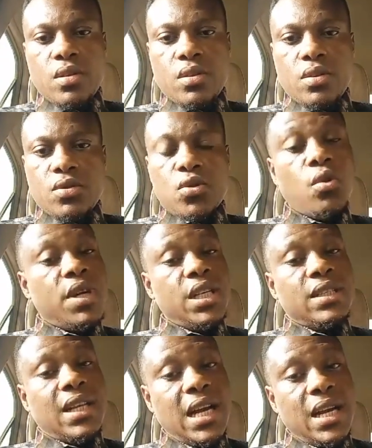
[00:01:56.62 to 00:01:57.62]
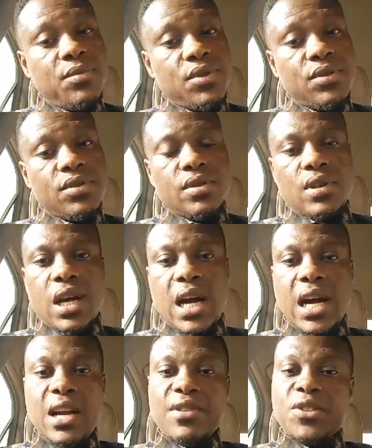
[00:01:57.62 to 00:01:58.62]
So many times
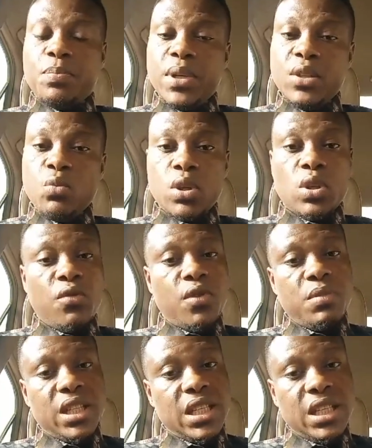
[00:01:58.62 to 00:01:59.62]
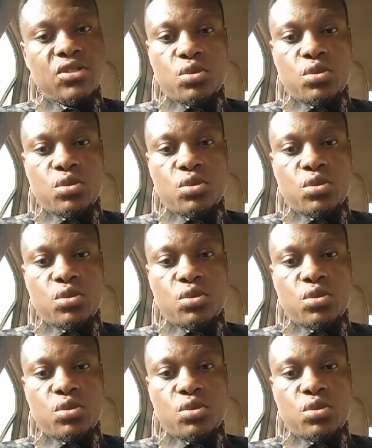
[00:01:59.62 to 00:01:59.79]
I have explained what government is to